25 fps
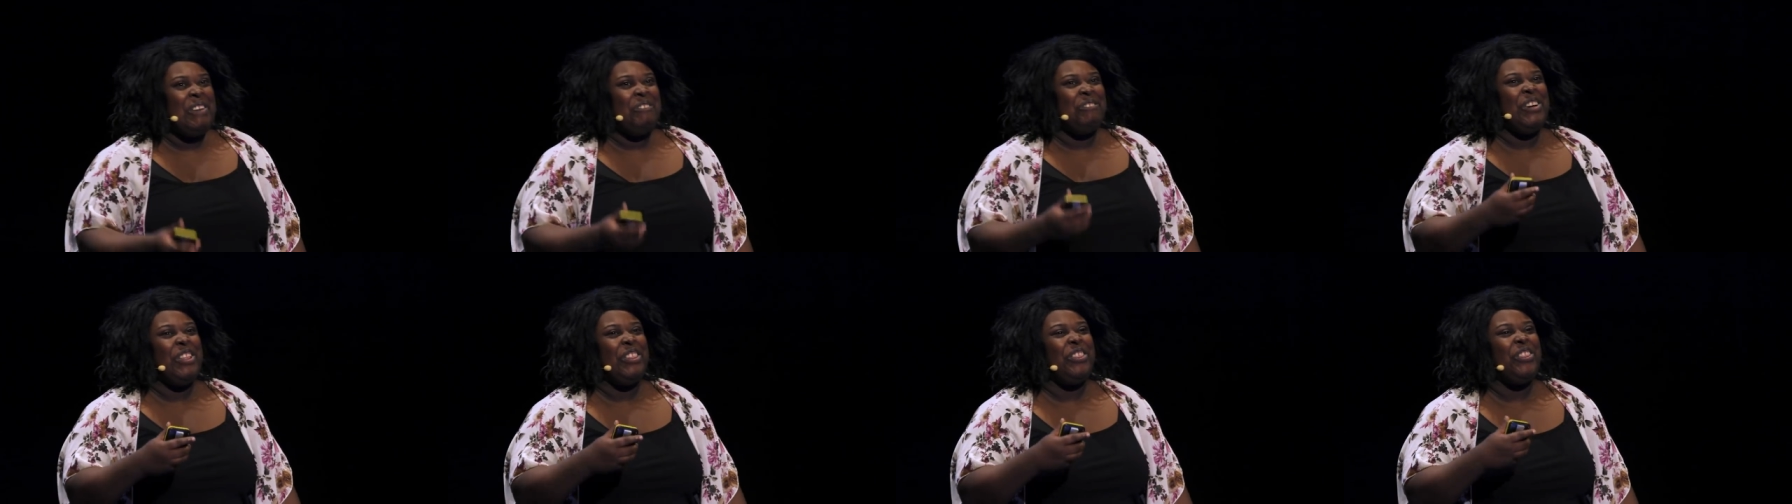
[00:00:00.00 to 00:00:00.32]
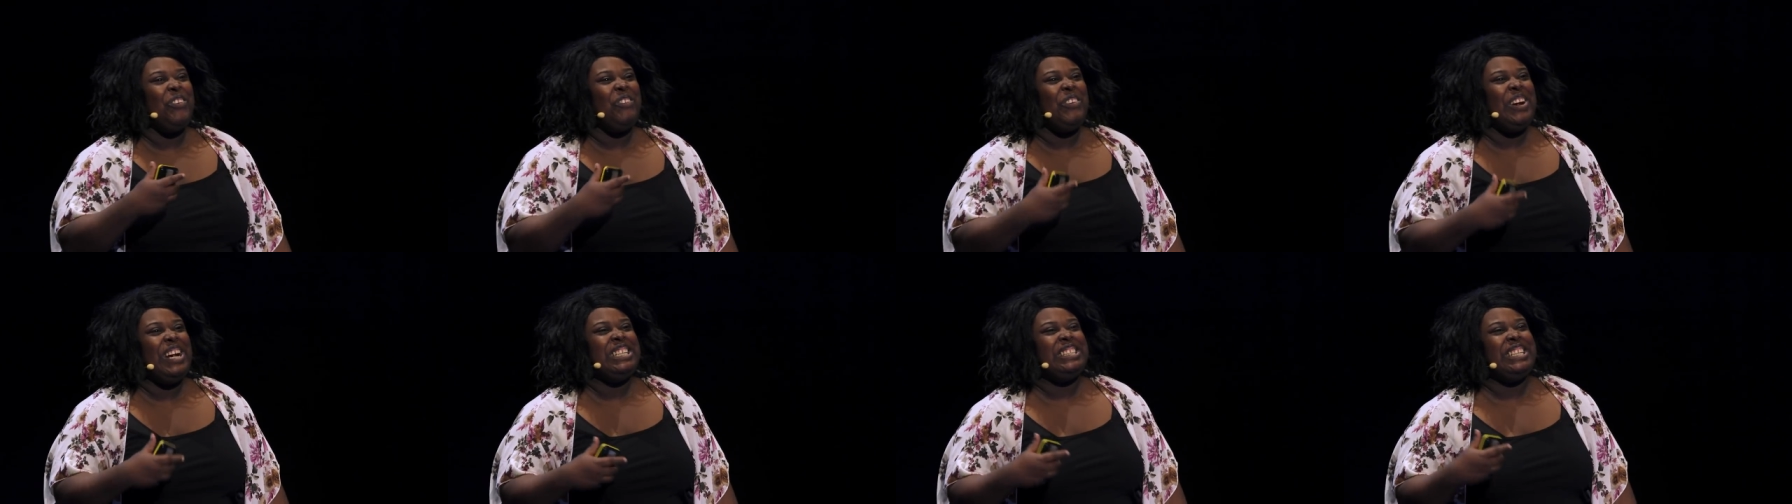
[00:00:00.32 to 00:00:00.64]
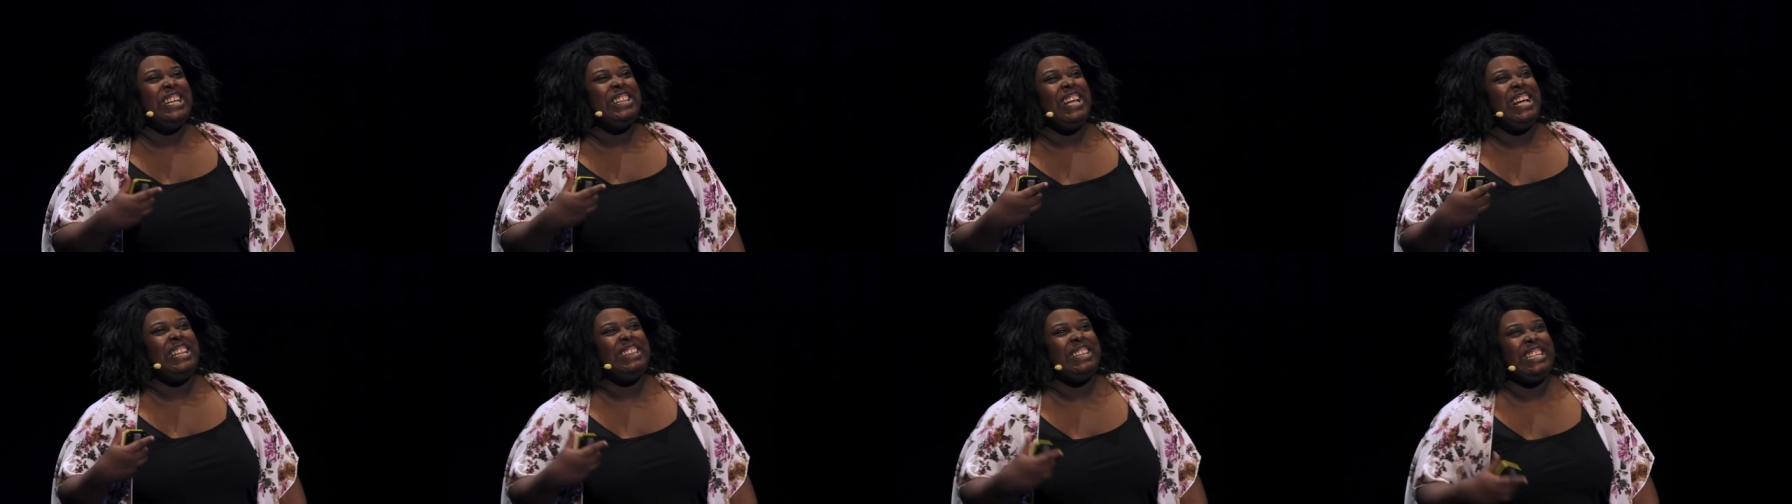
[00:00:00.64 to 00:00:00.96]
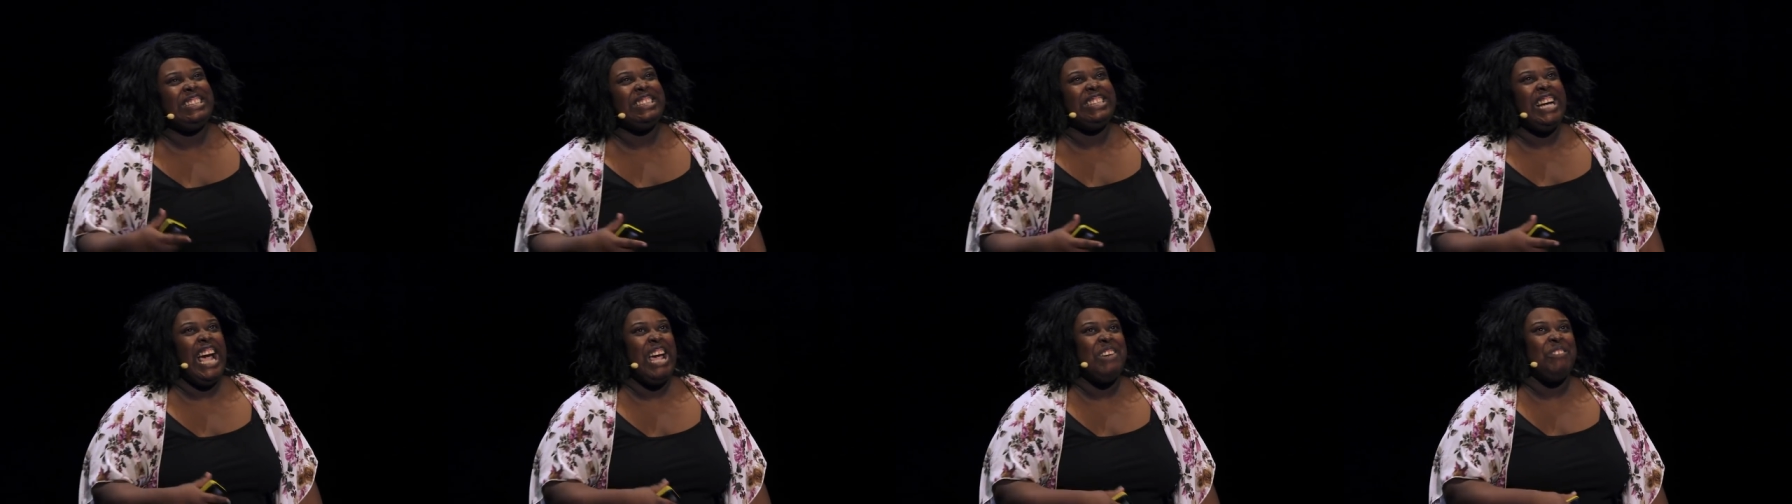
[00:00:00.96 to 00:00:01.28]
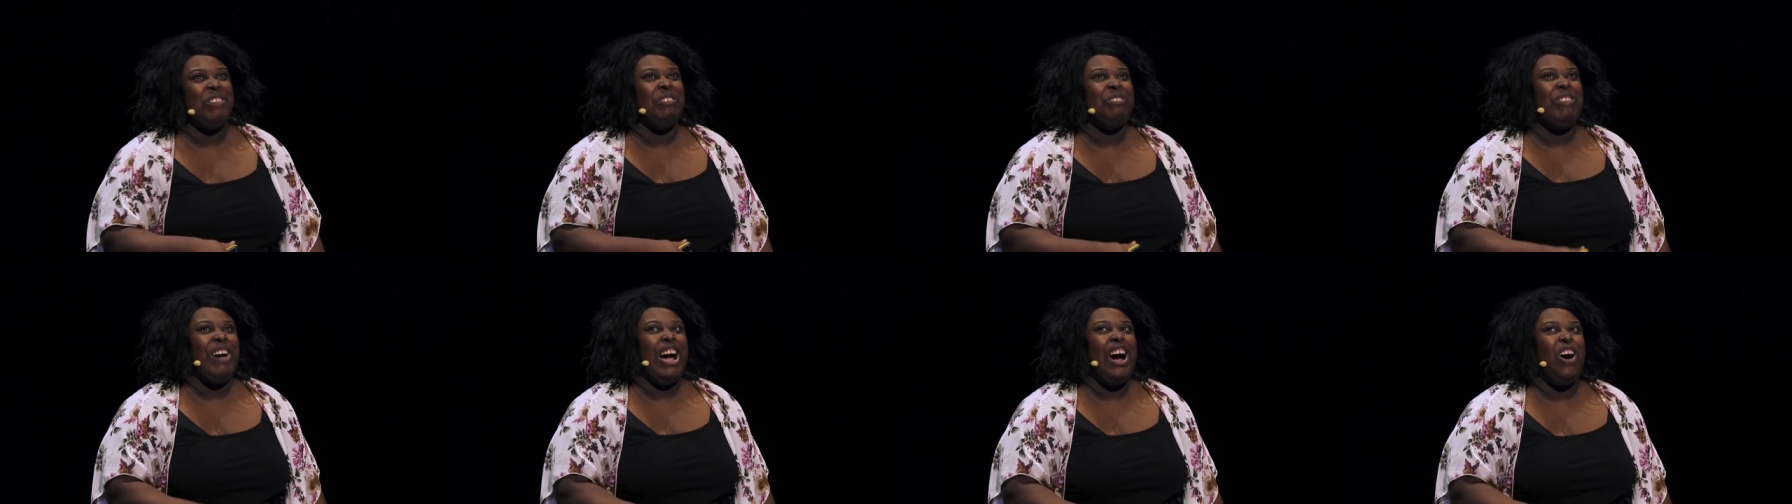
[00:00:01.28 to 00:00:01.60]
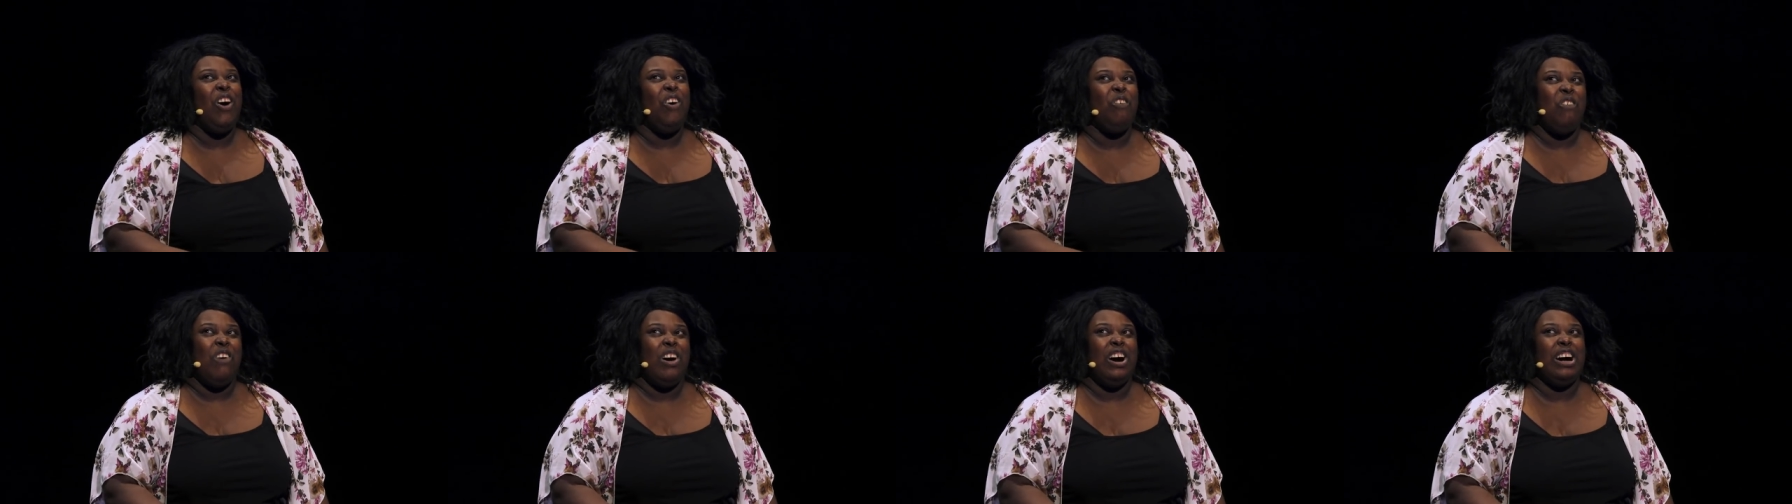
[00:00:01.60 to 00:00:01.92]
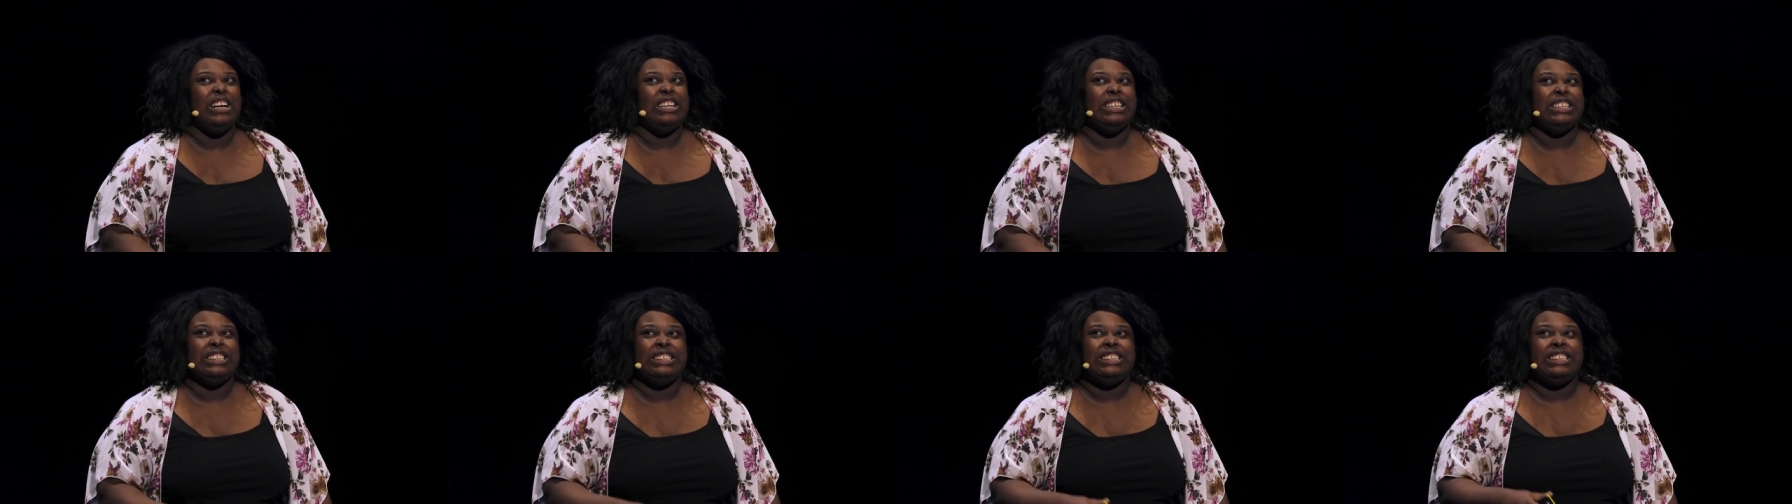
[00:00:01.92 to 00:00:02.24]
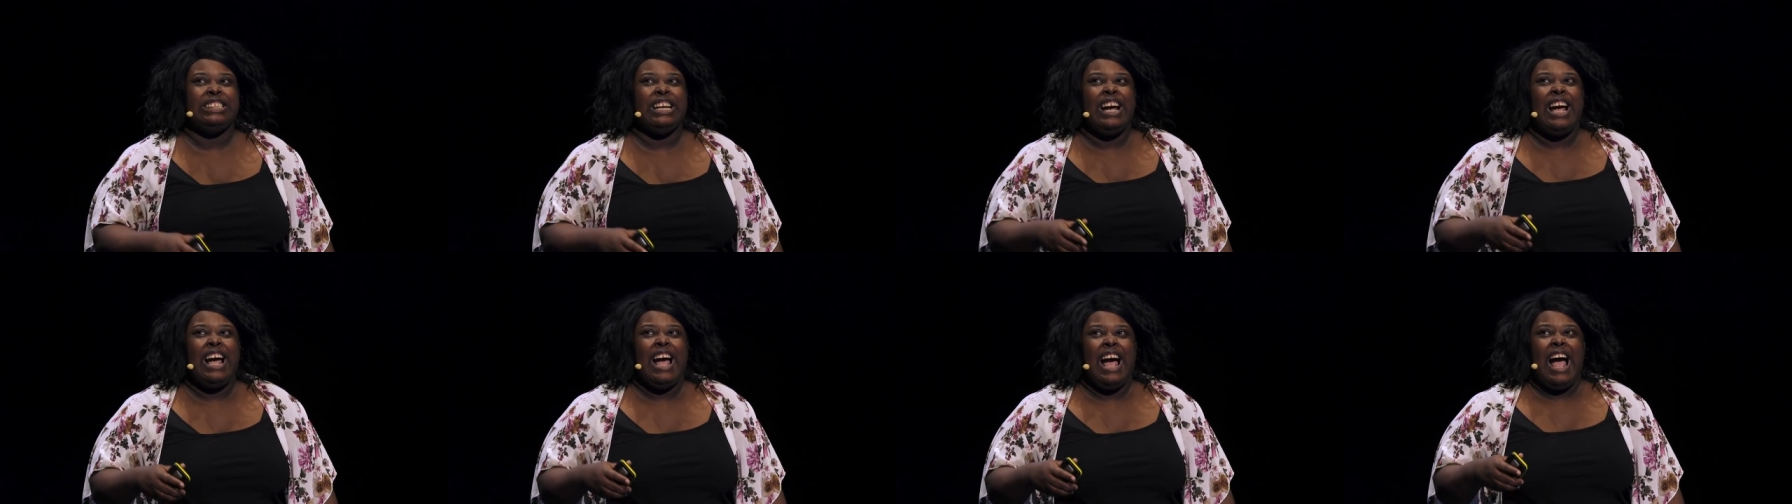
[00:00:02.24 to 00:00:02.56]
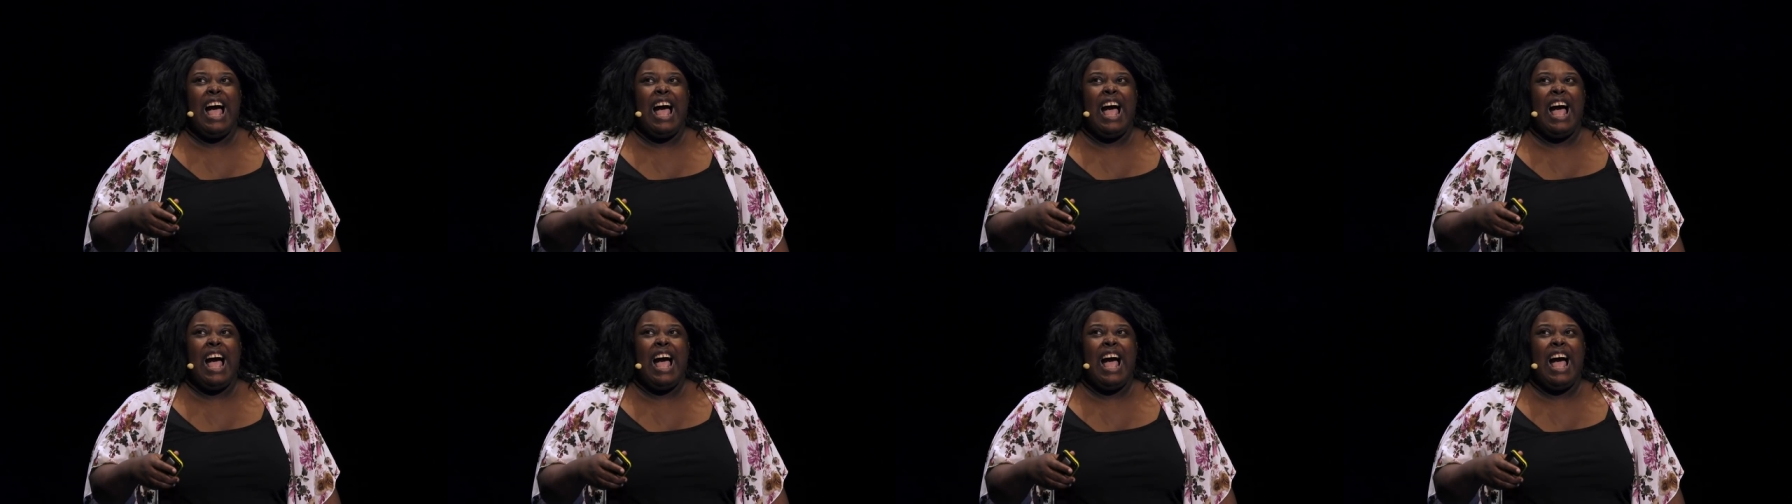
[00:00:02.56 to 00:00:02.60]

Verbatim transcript: But the reason that this came about was